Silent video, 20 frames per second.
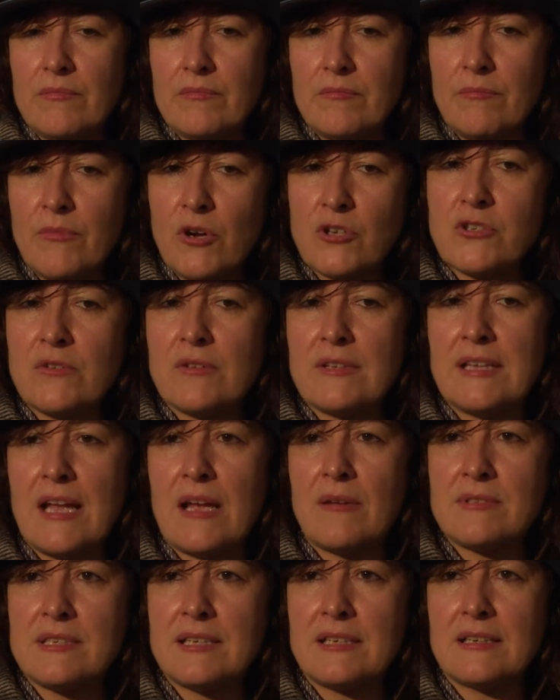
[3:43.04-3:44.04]
most of the
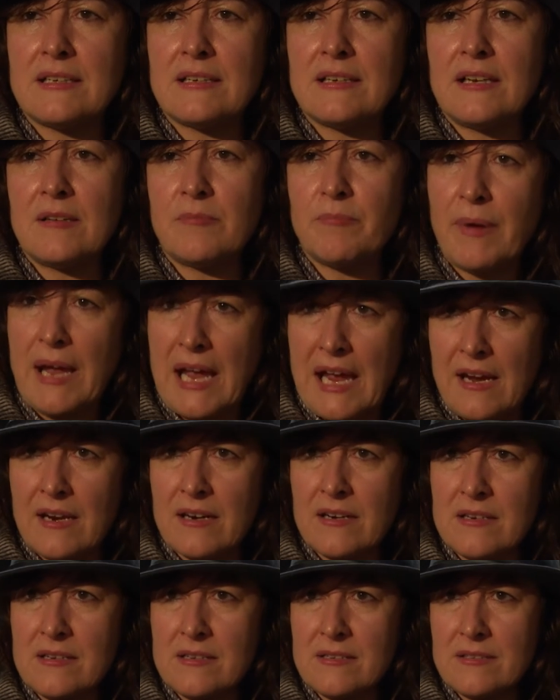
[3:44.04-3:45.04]
times in, in
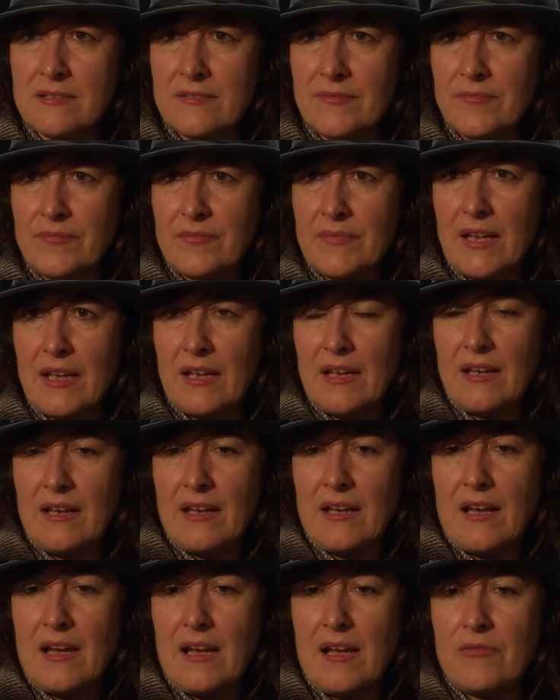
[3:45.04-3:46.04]
pairs, mm
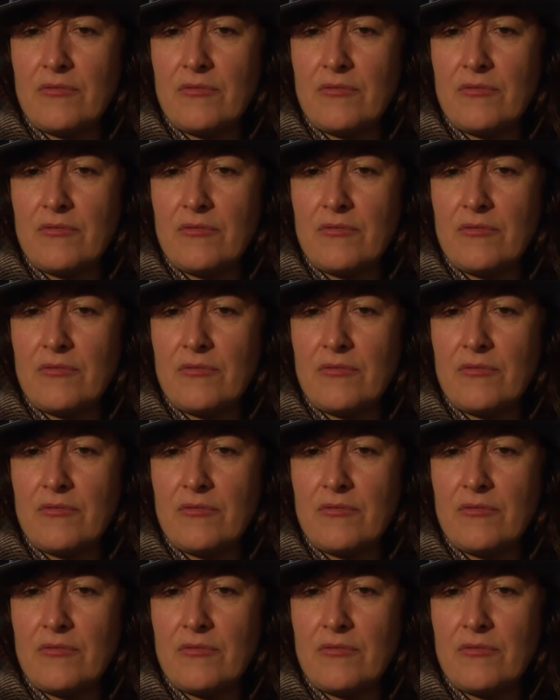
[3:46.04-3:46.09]
-hmm.